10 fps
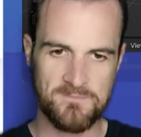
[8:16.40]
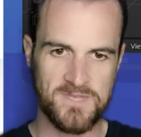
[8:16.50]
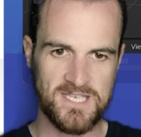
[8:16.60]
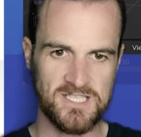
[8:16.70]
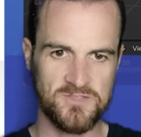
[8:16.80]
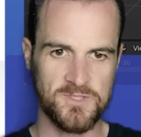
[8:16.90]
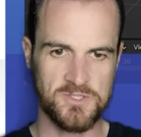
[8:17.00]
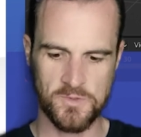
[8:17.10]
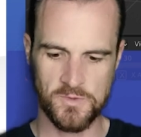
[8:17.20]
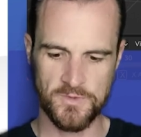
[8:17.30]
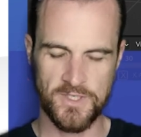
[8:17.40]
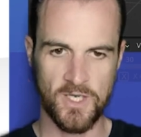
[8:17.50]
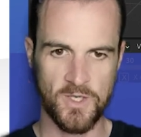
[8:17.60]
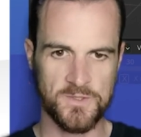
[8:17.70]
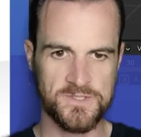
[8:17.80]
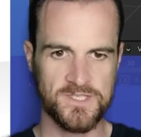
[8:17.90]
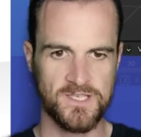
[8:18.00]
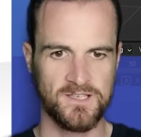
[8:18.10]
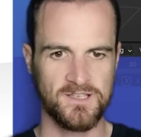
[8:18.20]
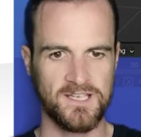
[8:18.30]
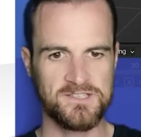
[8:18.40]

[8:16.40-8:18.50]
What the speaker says: grab the individual nodes